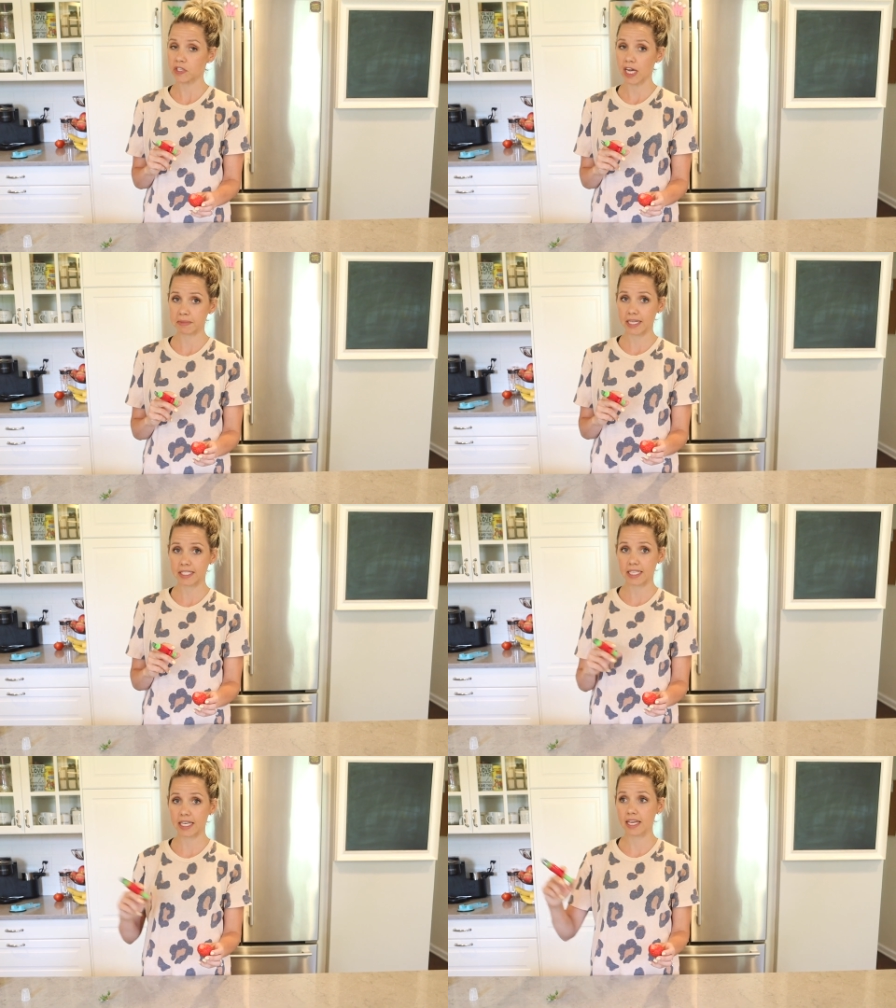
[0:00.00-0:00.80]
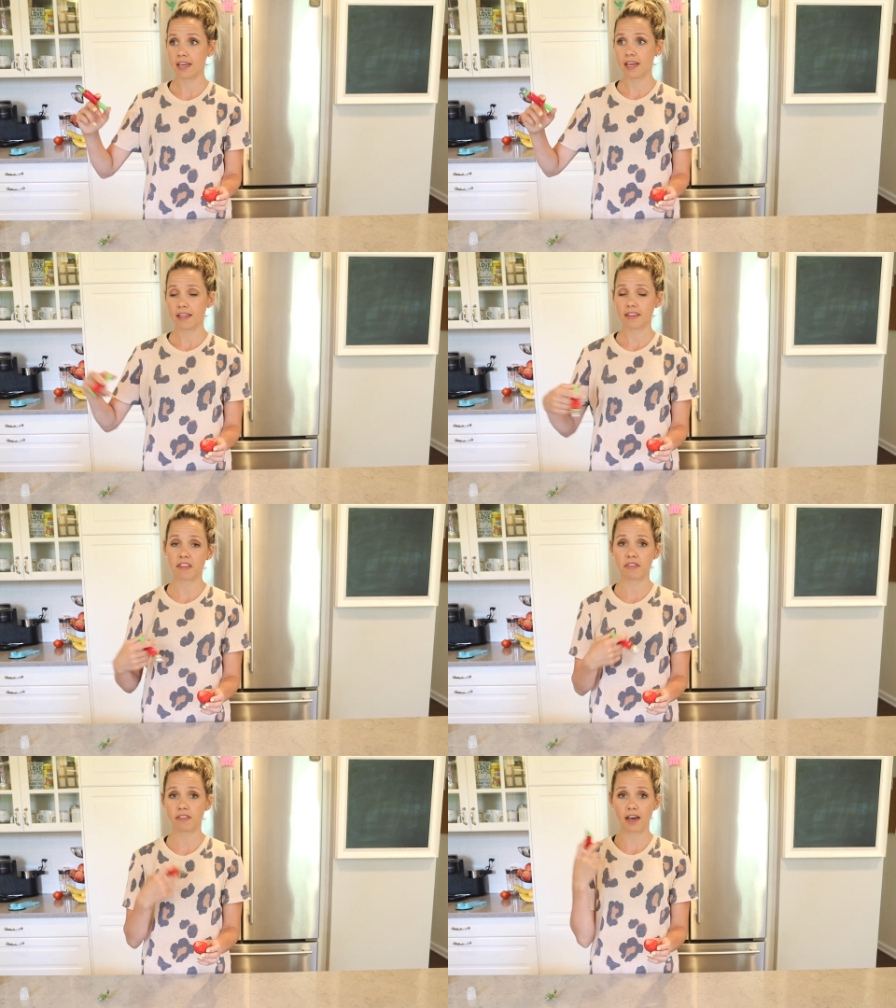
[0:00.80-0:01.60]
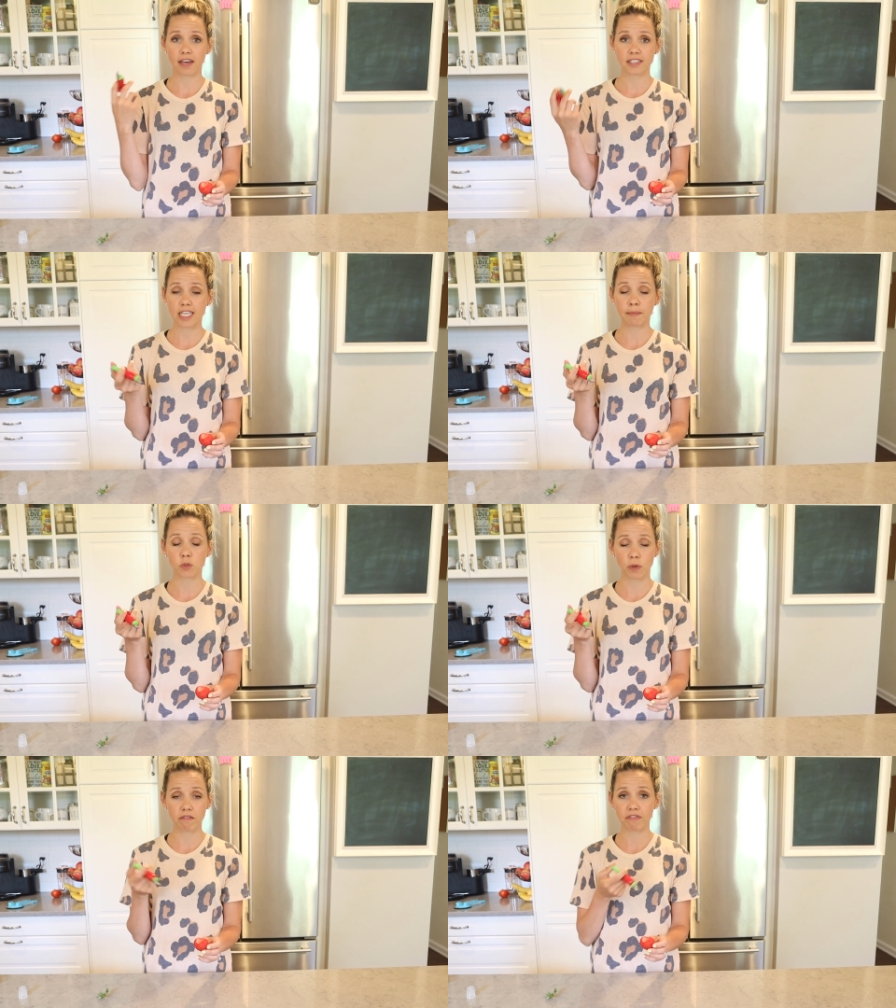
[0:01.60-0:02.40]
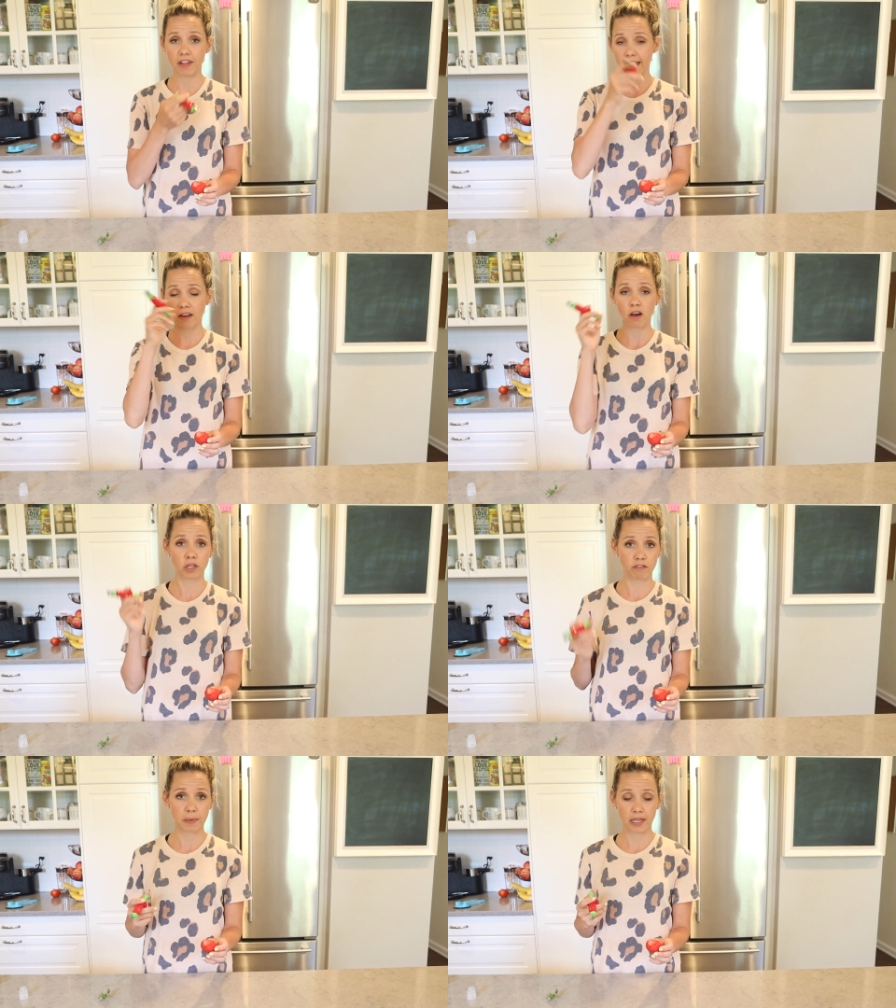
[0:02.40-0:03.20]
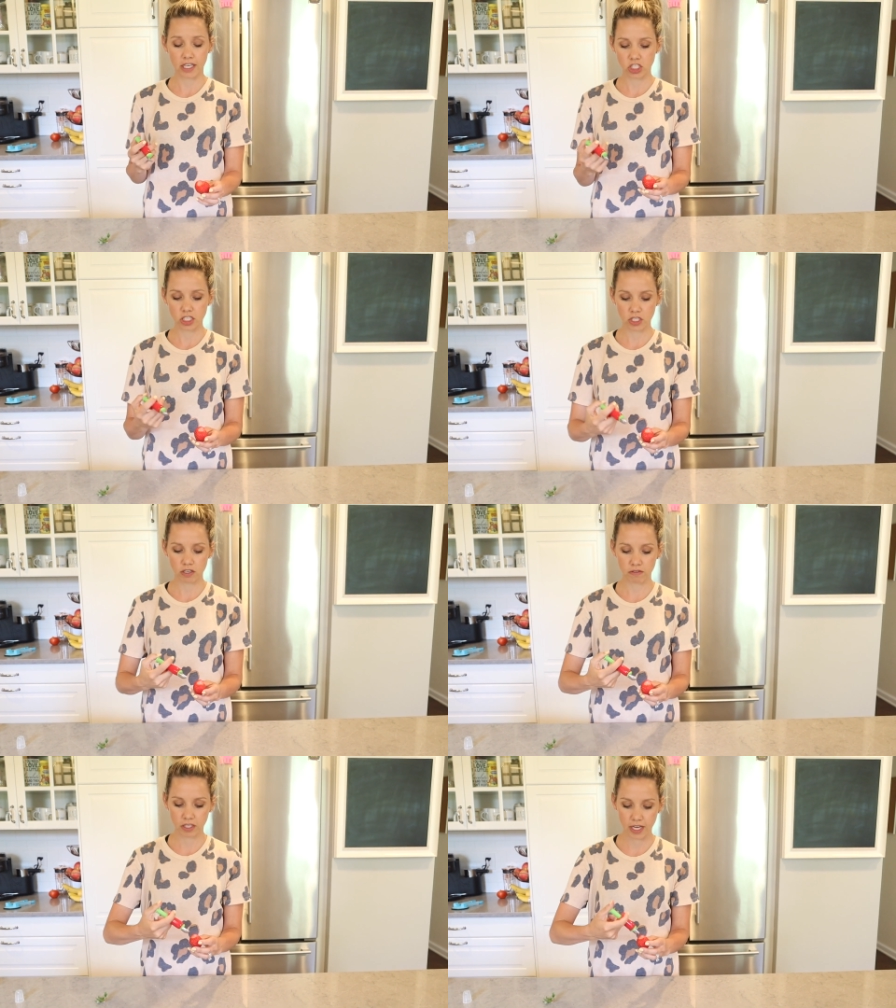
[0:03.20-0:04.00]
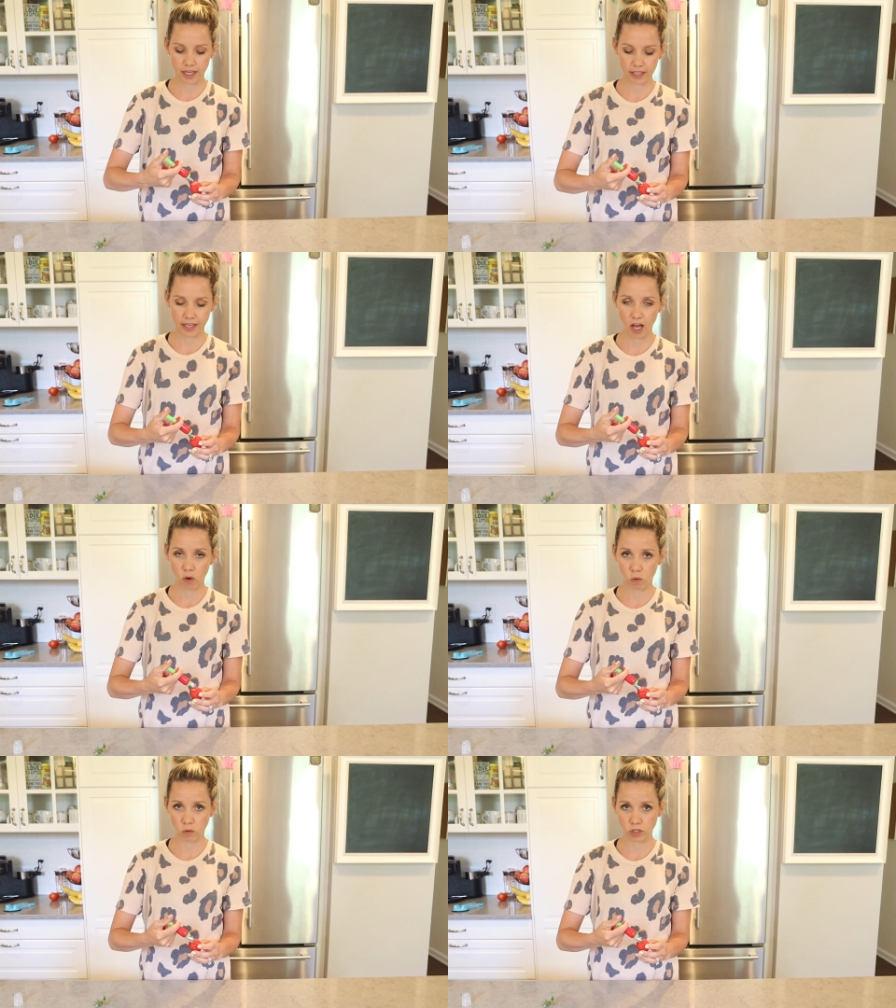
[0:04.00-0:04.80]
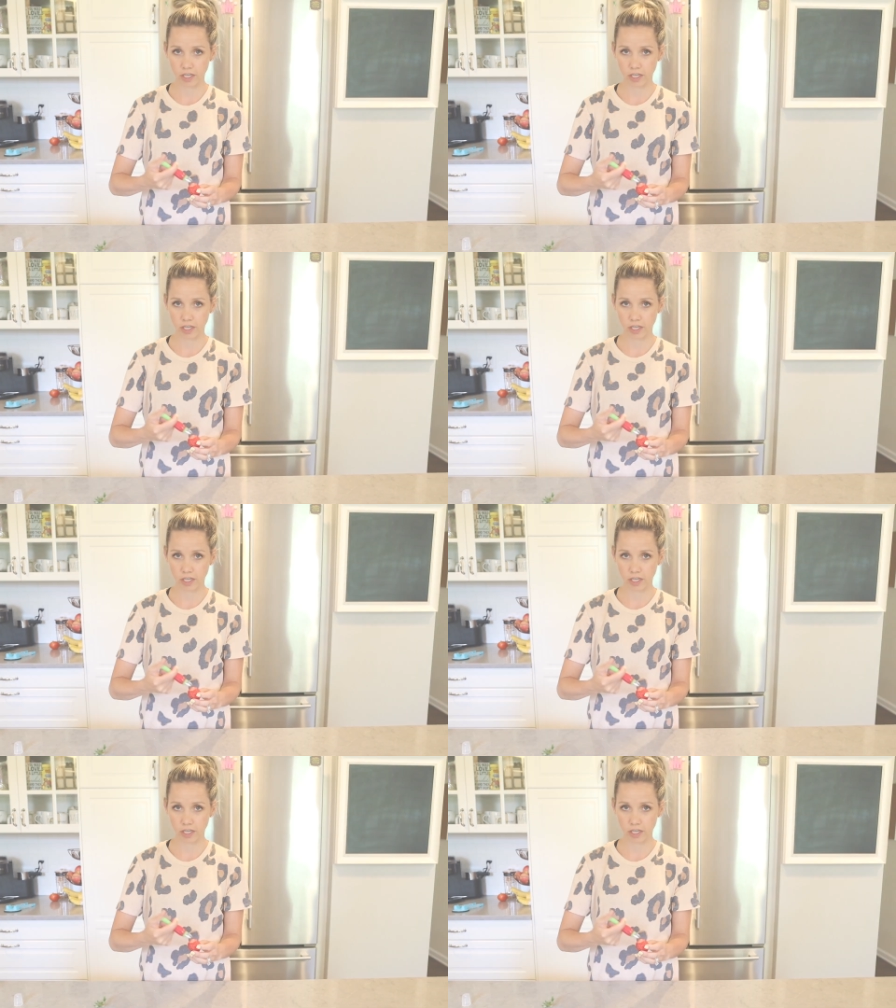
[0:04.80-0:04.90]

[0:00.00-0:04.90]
few times I did it, the uh, stems went flying all over my kitchen, so you really gotta get a hold